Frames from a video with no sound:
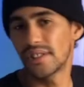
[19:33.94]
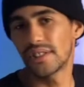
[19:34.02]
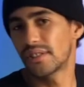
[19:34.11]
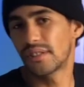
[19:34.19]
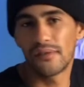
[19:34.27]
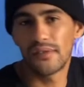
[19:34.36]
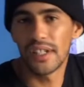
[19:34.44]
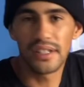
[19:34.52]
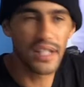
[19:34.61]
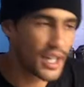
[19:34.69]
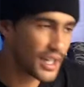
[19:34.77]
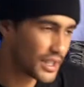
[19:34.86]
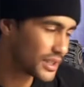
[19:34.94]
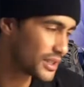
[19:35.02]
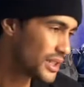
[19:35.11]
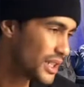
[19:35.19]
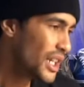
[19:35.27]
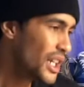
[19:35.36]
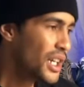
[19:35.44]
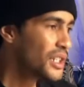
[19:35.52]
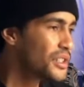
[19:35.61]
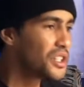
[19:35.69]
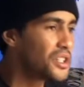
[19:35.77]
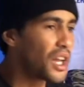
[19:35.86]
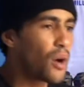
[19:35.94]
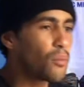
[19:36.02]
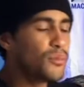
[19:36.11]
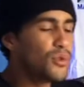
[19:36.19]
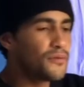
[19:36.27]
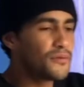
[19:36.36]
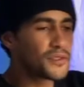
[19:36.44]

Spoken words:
and stuff like that, and then I moved